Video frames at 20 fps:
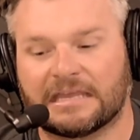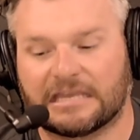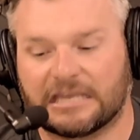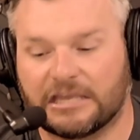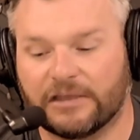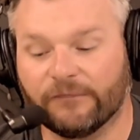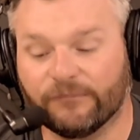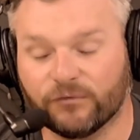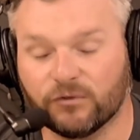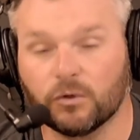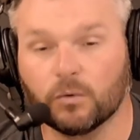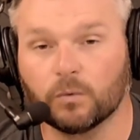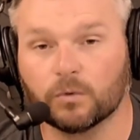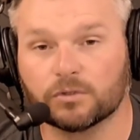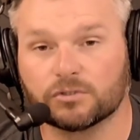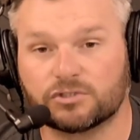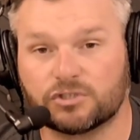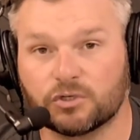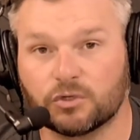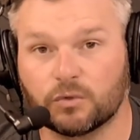If you
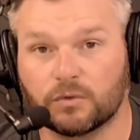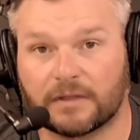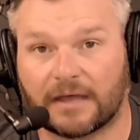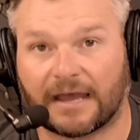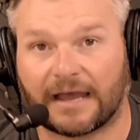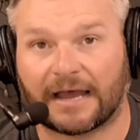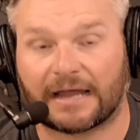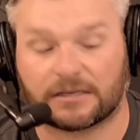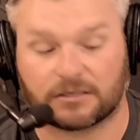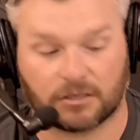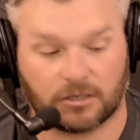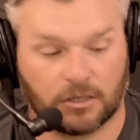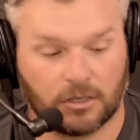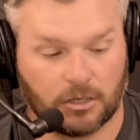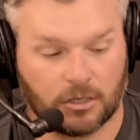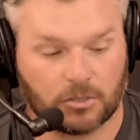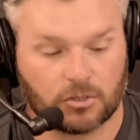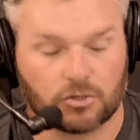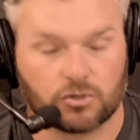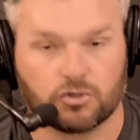will do that,
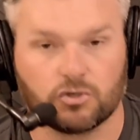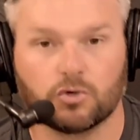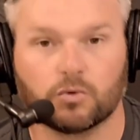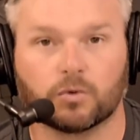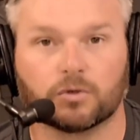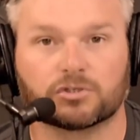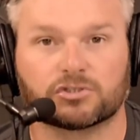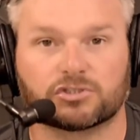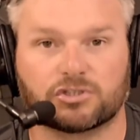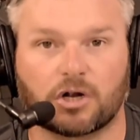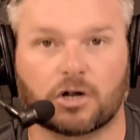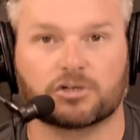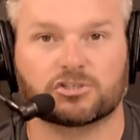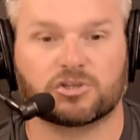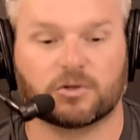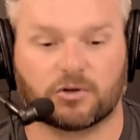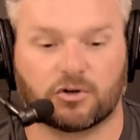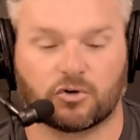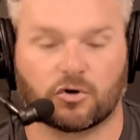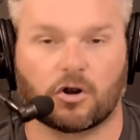you will start
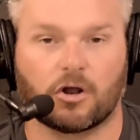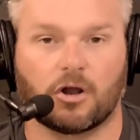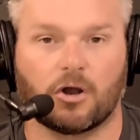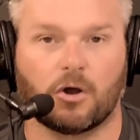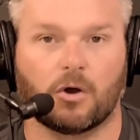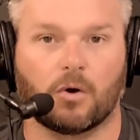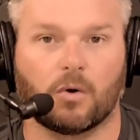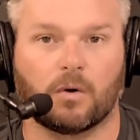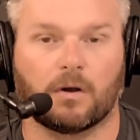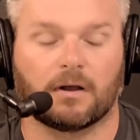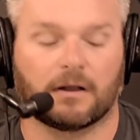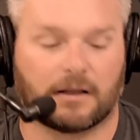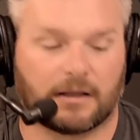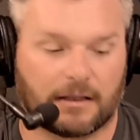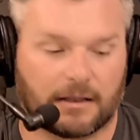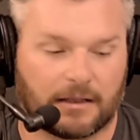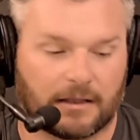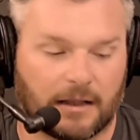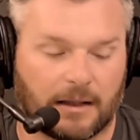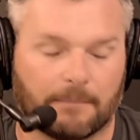to grow
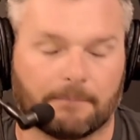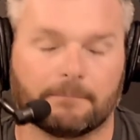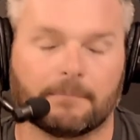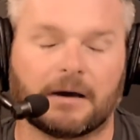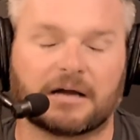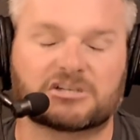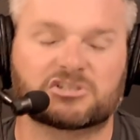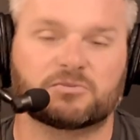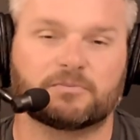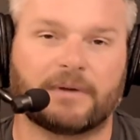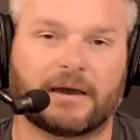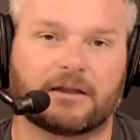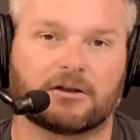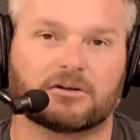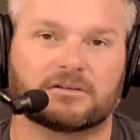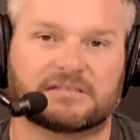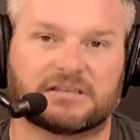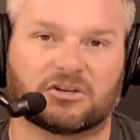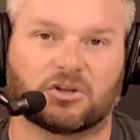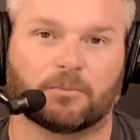a much
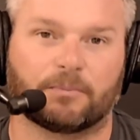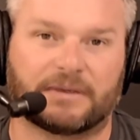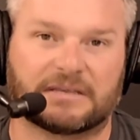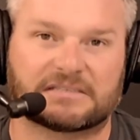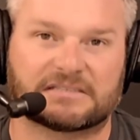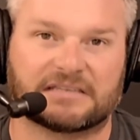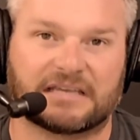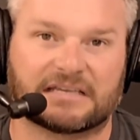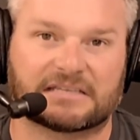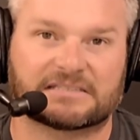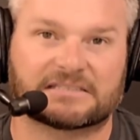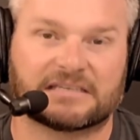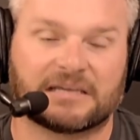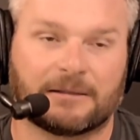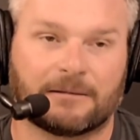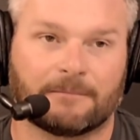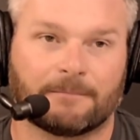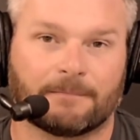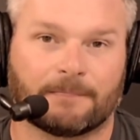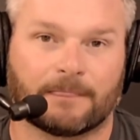better dental business.
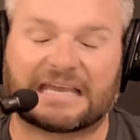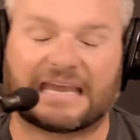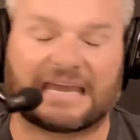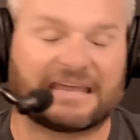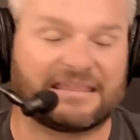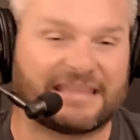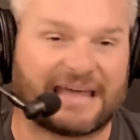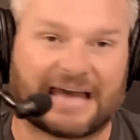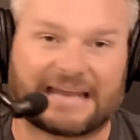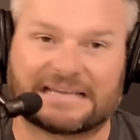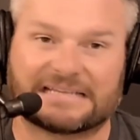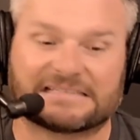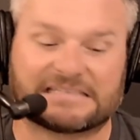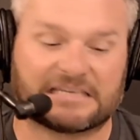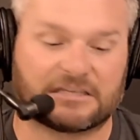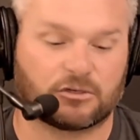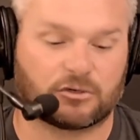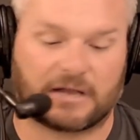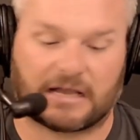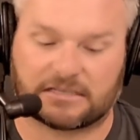And that is
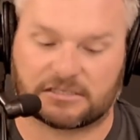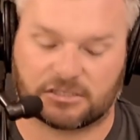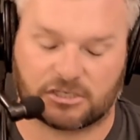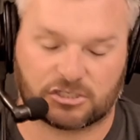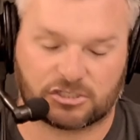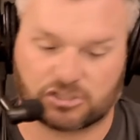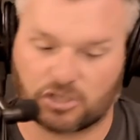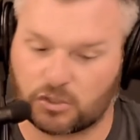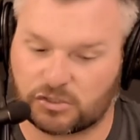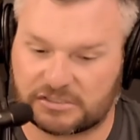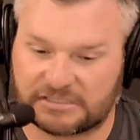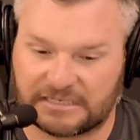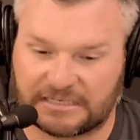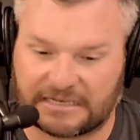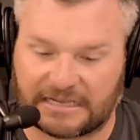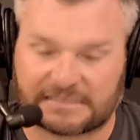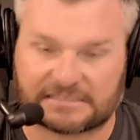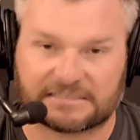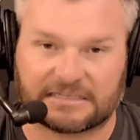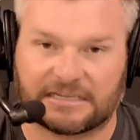either as an
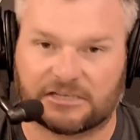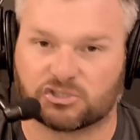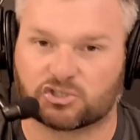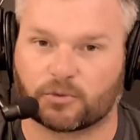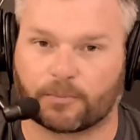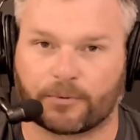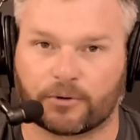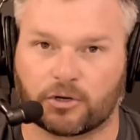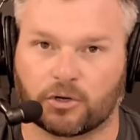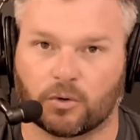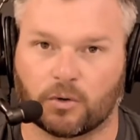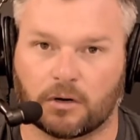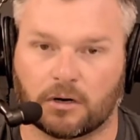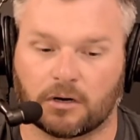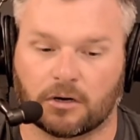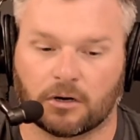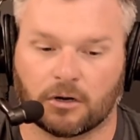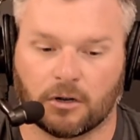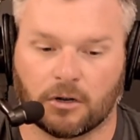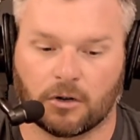associate, as an
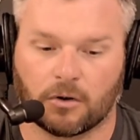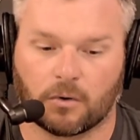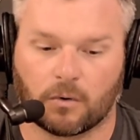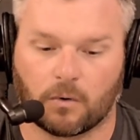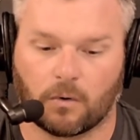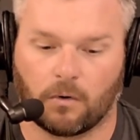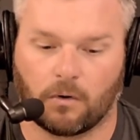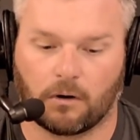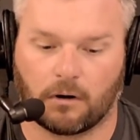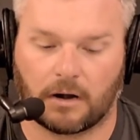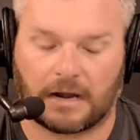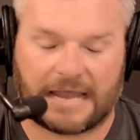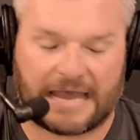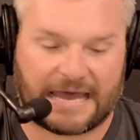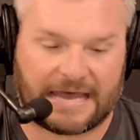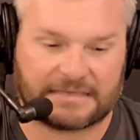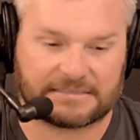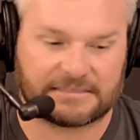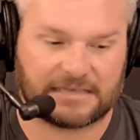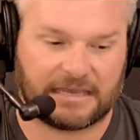entrepreneur, or
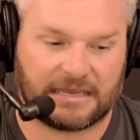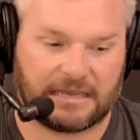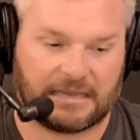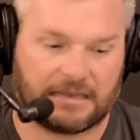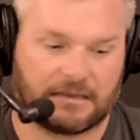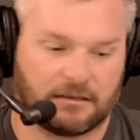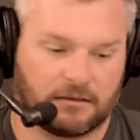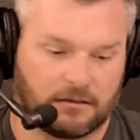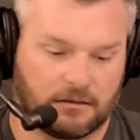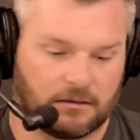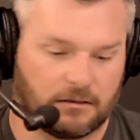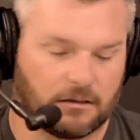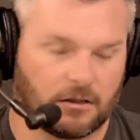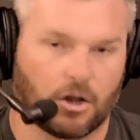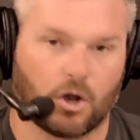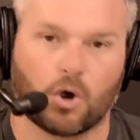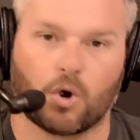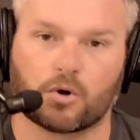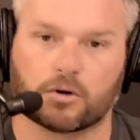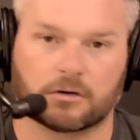as a
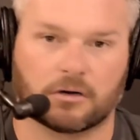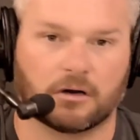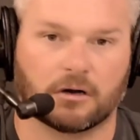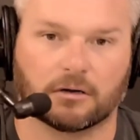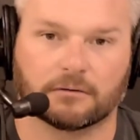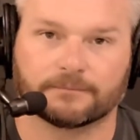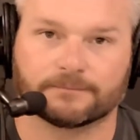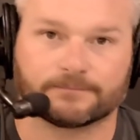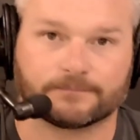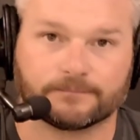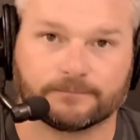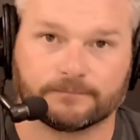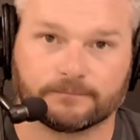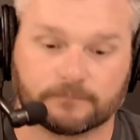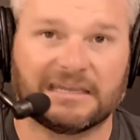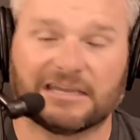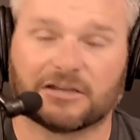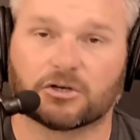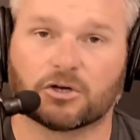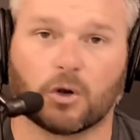owner
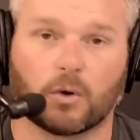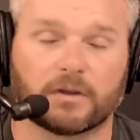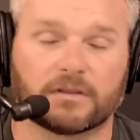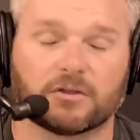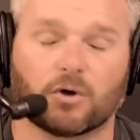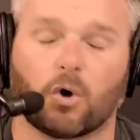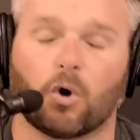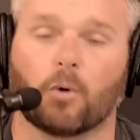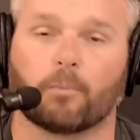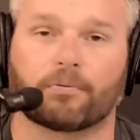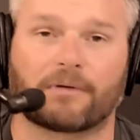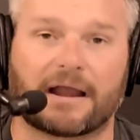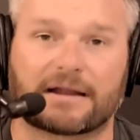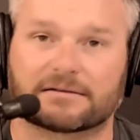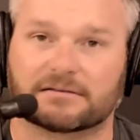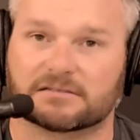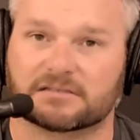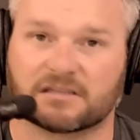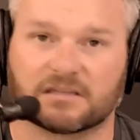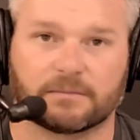in growing the whole
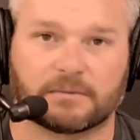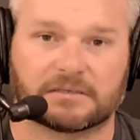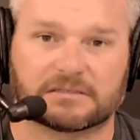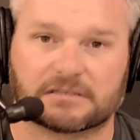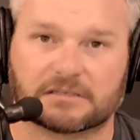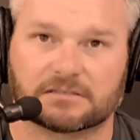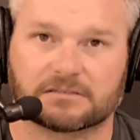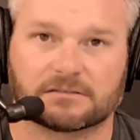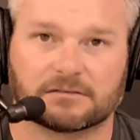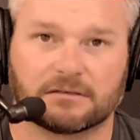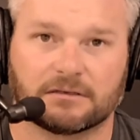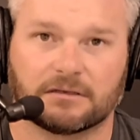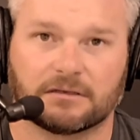practice of the business.